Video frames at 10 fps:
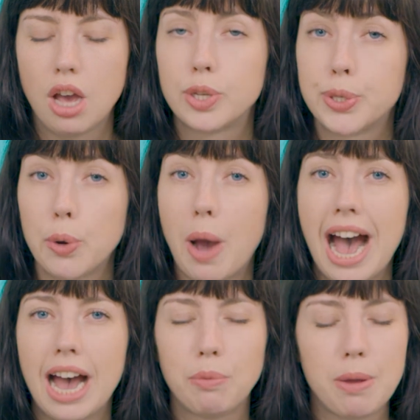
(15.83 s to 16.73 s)
So
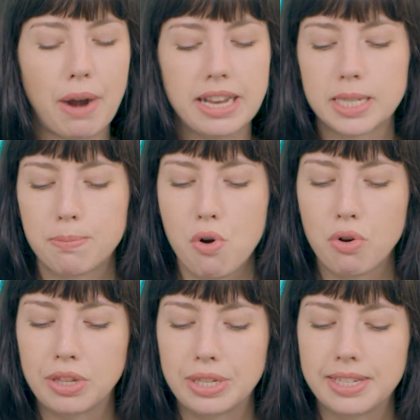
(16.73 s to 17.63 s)
hard we break
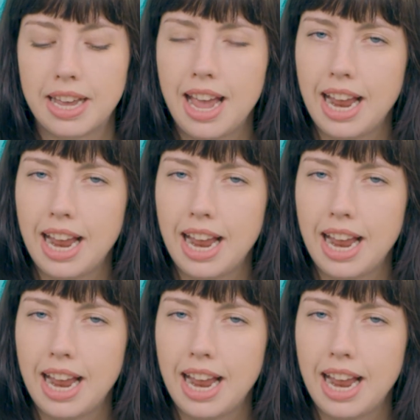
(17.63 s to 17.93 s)
sports,